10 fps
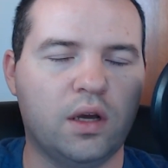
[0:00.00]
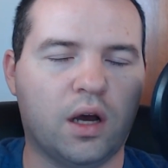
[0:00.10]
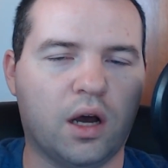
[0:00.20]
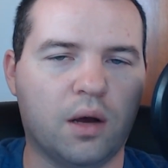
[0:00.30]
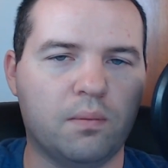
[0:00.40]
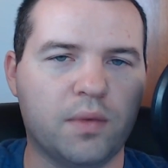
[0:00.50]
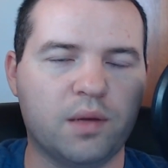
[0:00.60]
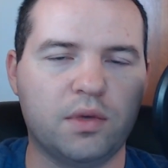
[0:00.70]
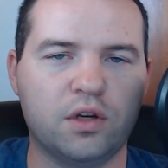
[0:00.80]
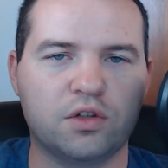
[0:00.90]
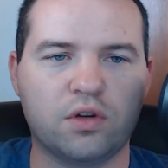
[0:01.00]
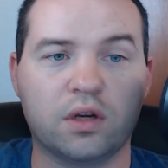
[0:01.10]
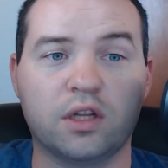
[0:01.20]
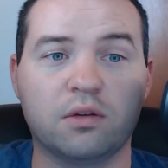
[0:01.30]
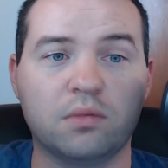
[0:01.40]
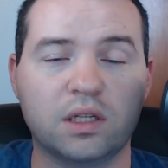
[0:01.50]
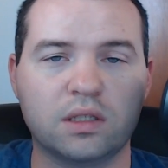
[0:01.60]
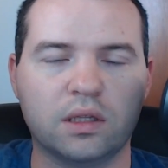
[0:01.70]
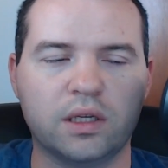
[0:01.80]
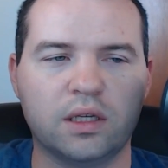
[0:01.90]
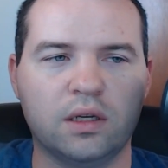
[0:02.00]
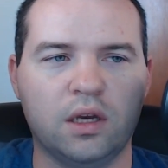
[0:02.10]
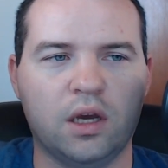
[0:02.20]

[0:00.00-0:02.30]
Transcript: Um, maybe you're struggling mentally.